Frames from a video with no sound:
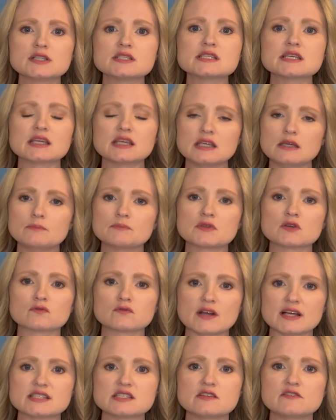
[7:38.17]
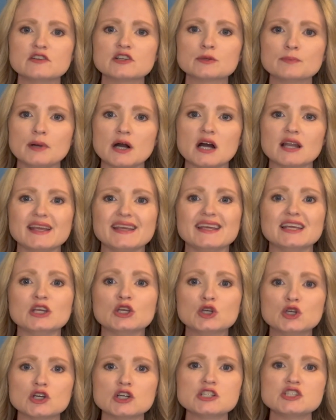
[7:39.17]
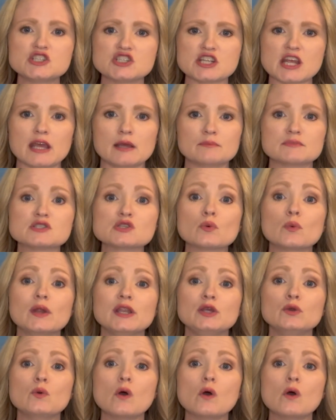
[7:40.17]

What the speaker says: to keep the rest of your body in good shape so when you